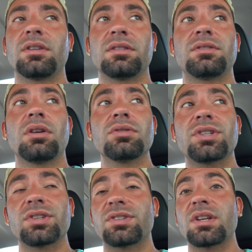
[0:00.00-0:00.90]

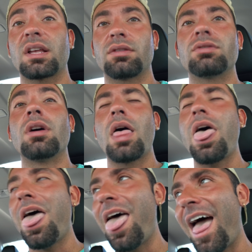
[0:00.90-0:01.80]
dosage
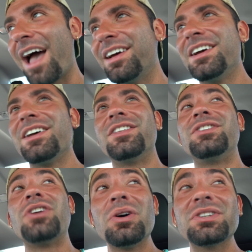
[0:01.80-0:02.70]
the
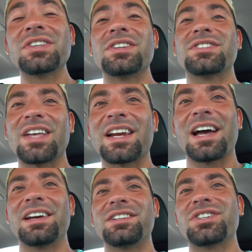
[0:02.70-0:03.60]
dosage that I
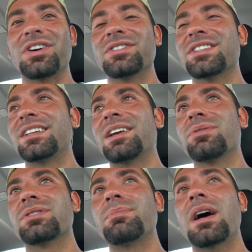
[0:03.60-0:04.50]
had chosen, it
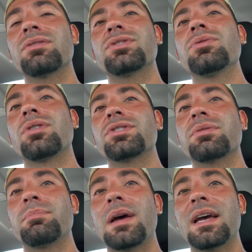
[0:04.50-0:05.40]
was about
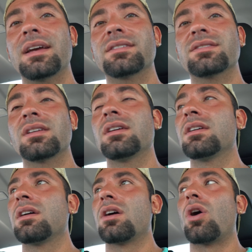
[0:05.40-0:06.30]
200 megs
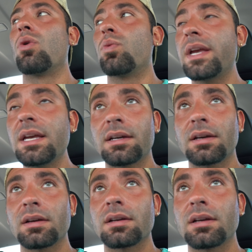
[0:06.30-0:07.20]
a week.
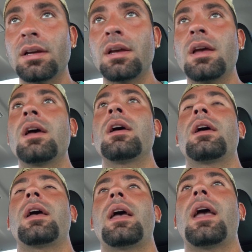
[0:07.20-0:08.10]

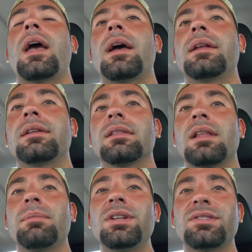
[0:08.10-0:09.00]
And
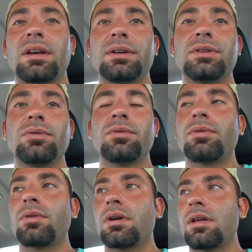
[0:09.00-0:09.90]
let me tell
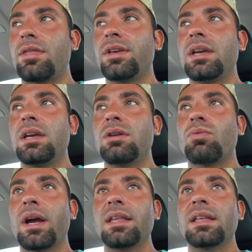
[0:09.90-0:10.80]
you, the
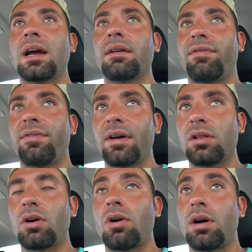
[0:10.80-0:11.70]
way that I
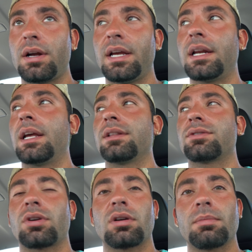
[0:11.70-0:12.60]
felt on it in
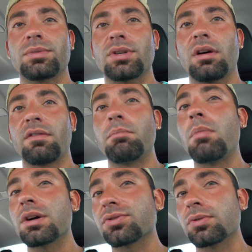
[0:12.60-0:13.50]
terms of
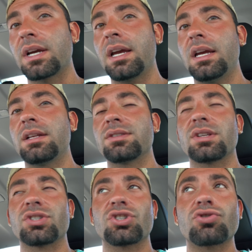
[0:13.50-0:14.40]
muscle gains
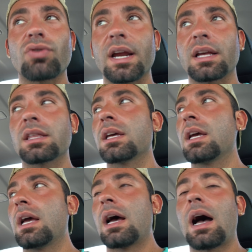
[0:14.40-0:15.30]
and strength,
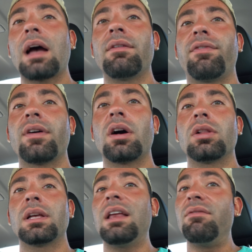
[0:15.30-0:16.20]
I
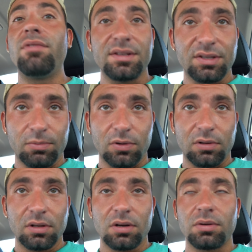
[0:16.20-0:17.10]
felt invincible.
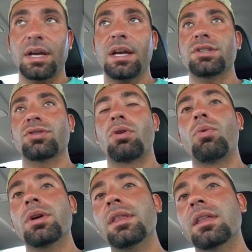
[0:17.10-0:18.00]
Okay, so
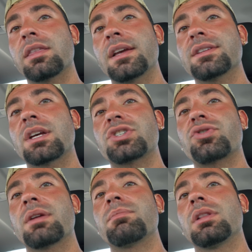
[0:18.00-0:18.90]
one of the things that
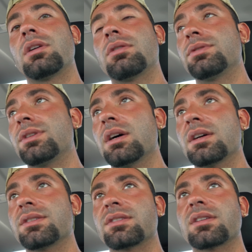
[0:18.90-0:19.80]
Trenbolone
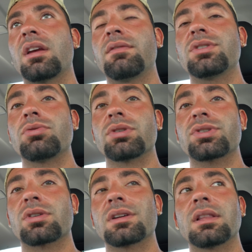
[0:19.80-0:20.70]
does is it gives you a
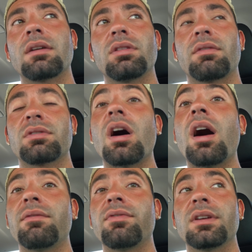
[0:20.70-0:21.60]
certain level of
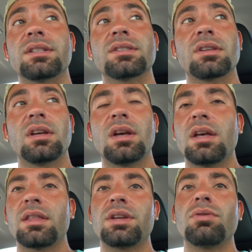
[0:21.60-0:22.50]
confidence
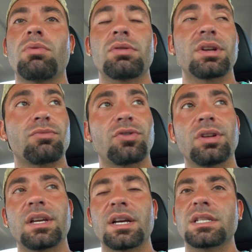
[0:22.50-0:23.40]
that you won't
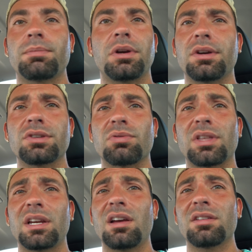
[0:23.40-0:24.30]
really experience with
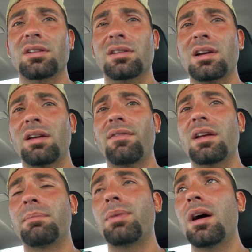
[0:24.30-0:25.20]
any other kind of
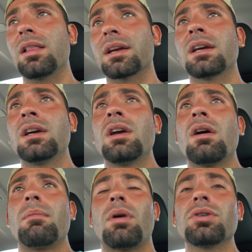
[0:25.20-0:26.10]
anabolic.
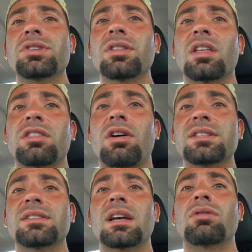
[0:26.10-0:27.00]
Most of the
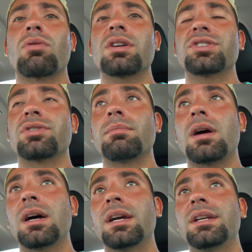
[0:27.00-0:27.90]
thoughts that cross your
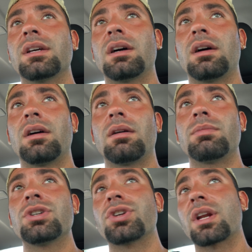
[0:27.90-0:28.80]
mind,
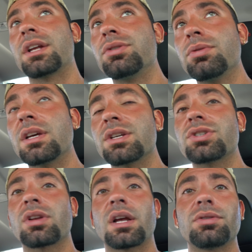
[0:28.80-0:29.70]
should I do this,
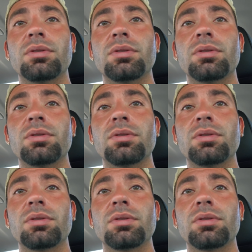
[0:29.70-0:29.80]
should I do